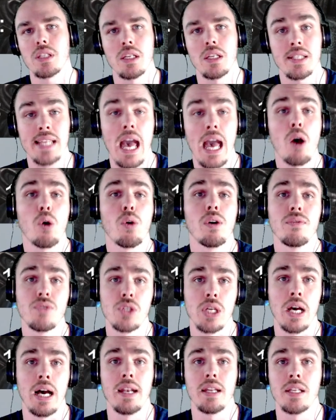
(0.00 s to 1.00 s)
and Tower of
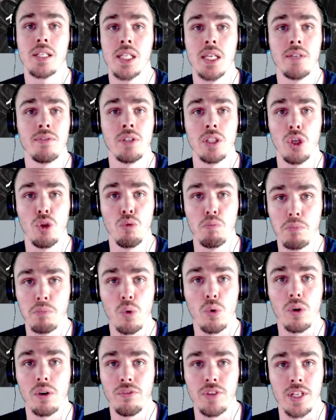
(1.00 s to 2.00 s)
ZOT is giving you
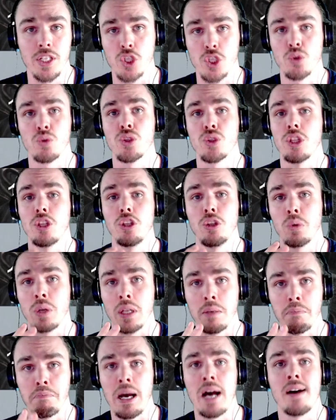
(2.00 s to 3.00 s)
more ventures than you
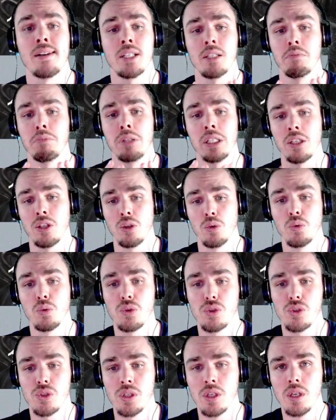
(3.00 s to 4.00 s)
can possibly
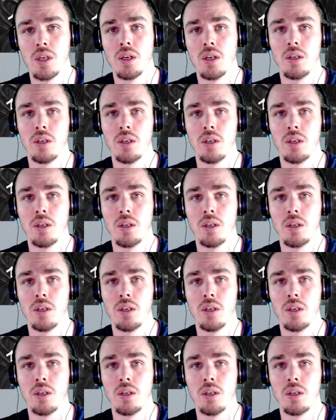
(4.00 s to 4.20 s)
use.